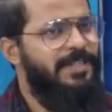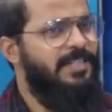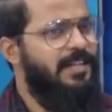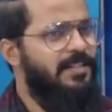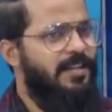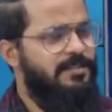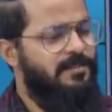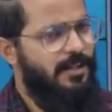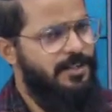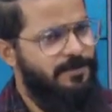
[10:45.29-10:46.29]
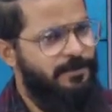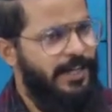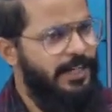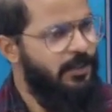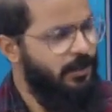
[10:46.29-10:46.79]
it's
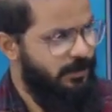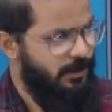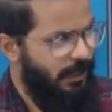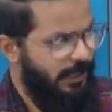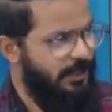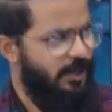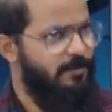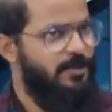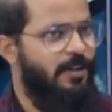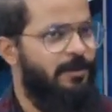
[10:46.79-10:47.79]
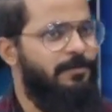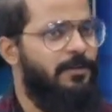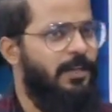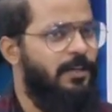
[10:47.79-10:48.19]
very good in terms of